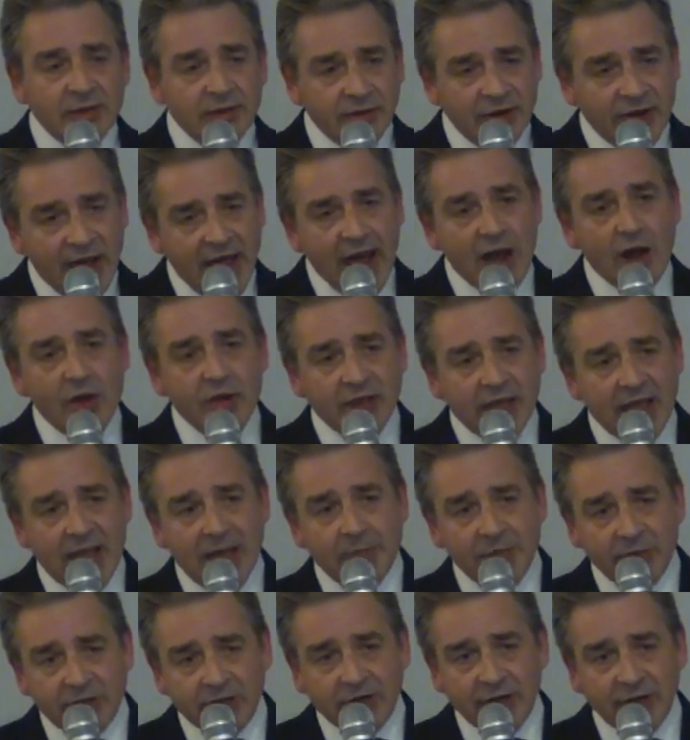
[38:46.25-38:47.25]
now
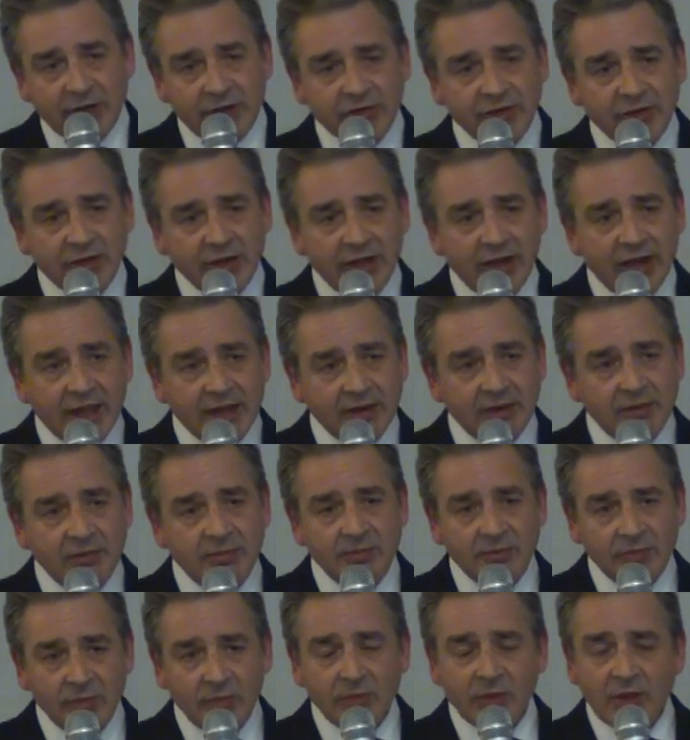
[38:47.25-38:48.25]
capitalist
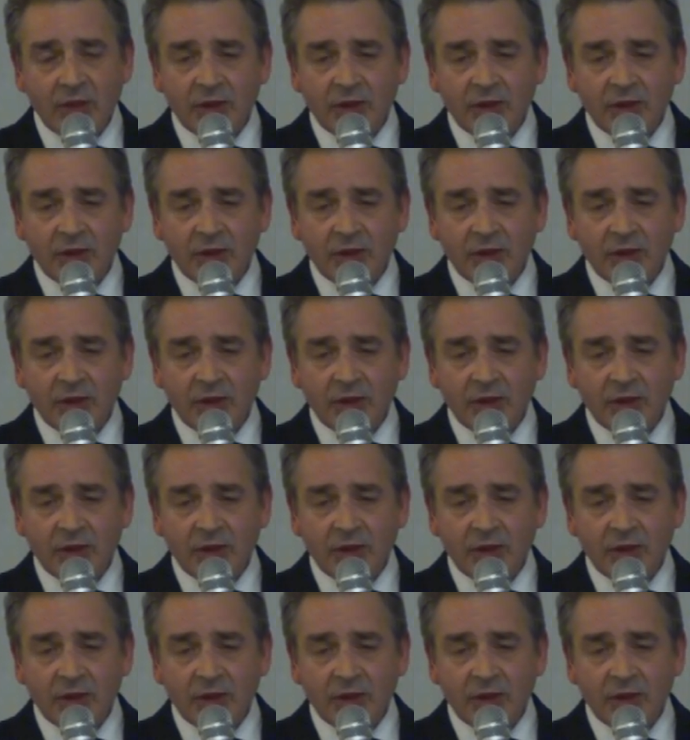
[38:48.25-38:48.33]
again,